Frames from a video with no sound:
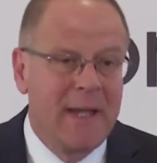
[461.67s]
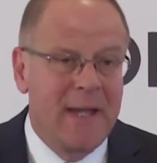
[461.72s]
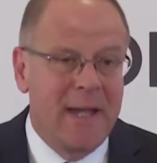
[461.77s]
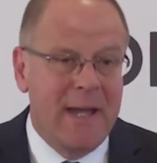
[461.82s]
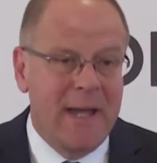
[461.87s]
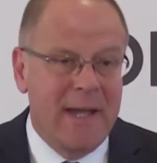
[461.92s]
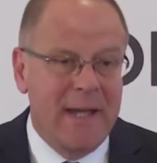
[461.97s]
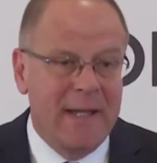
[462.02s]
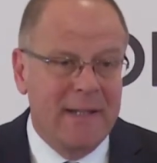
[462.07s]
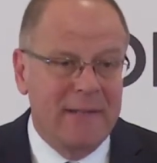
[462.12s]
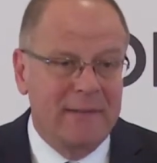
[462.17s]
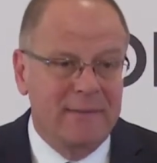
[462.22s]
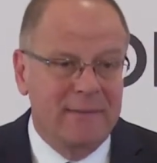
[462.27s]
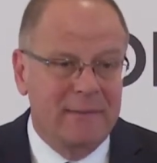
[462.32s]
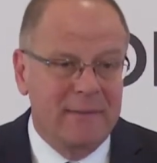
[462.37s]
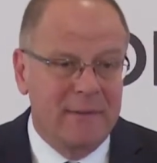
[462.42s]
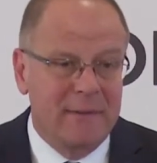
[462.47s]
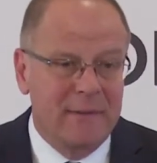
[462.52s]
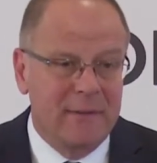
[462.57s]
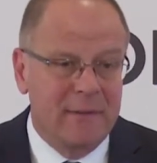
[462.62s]
and
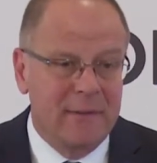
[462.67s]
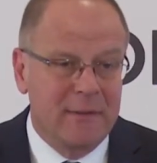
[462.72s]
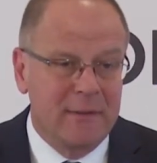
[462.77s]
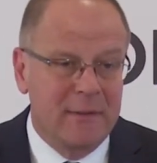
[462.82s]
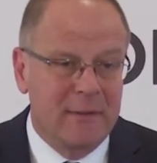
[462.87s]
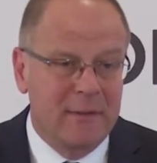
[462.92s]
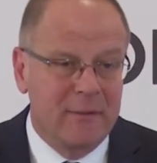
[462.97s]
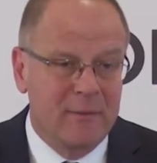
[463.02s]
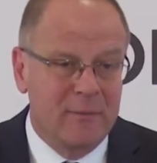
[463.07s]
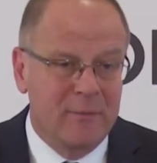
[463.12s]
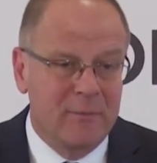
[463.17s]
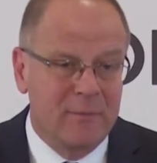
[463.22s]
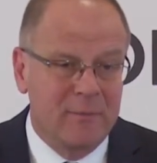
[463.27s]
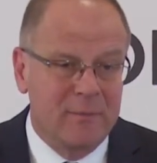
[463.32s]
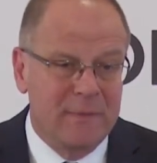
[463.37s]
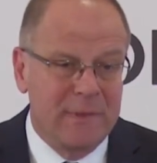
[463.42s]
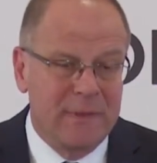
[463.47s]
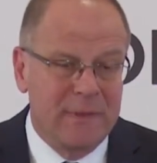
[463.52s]
the